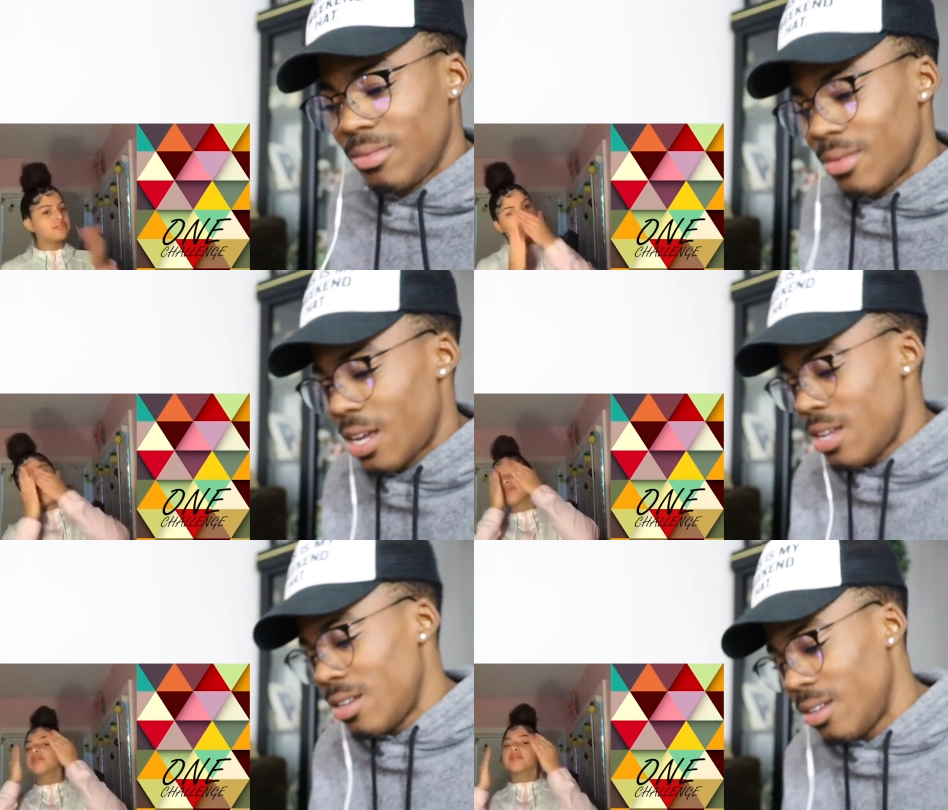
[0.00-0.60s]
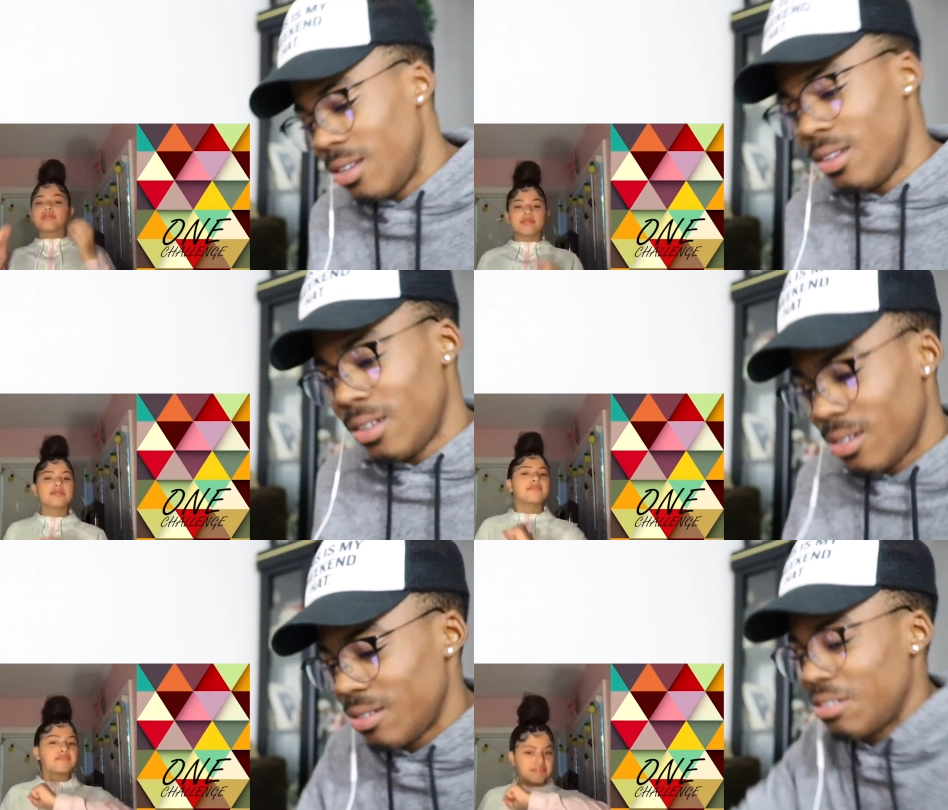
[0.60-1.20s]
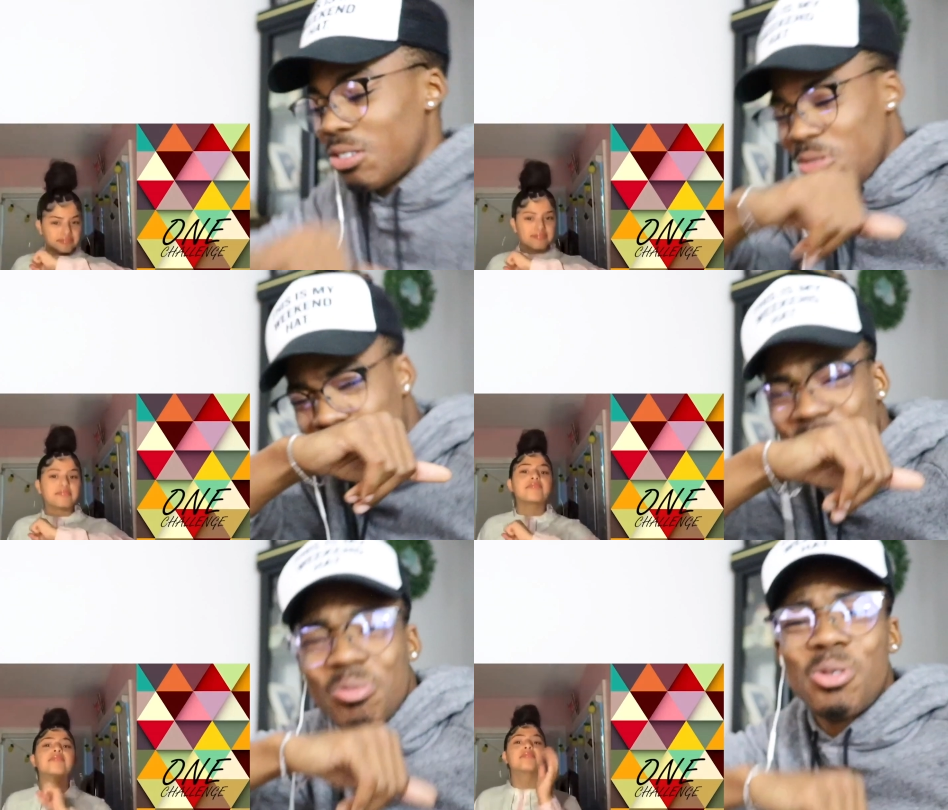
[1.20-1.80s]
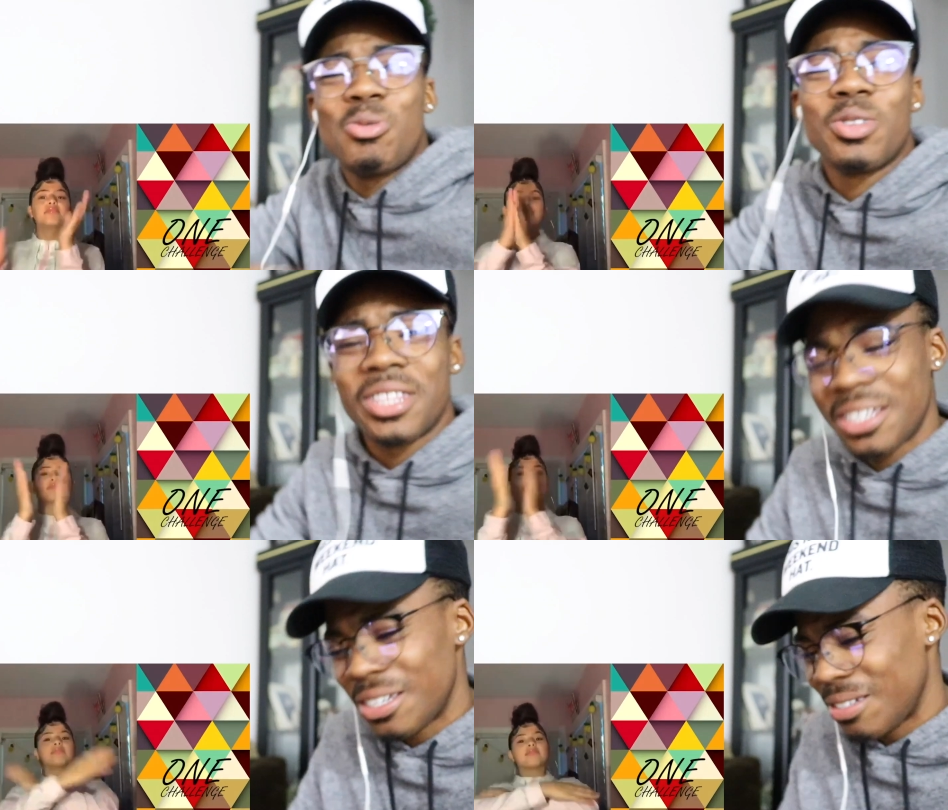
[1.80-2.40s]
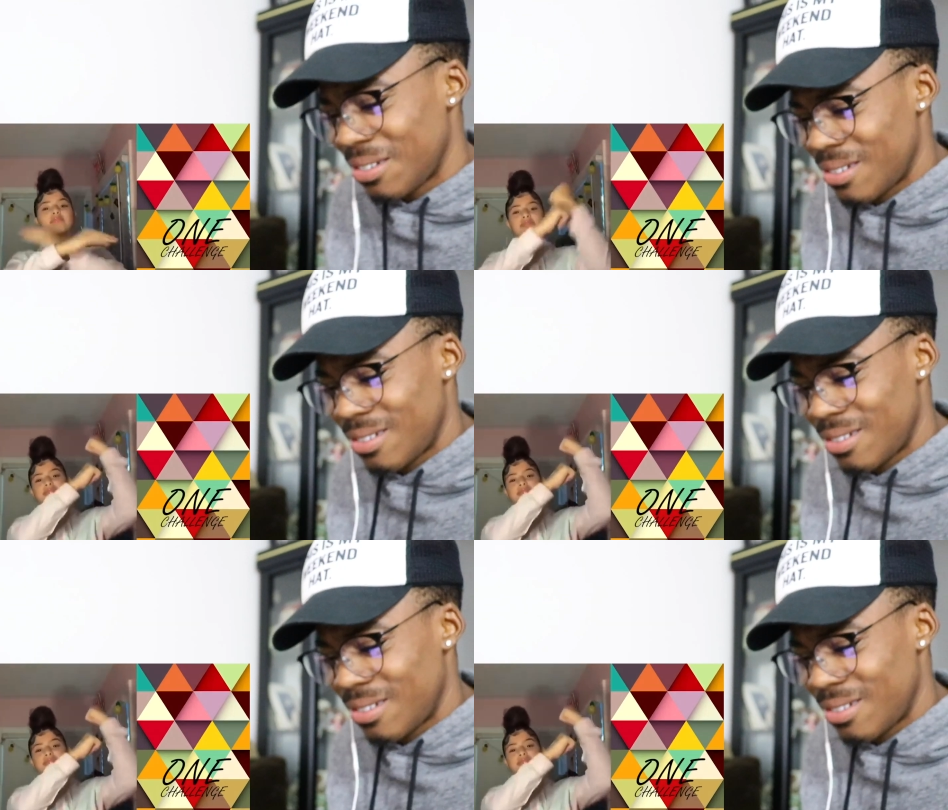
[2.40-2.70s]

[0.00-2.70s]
Speaker 1: Hey. So smooth with it.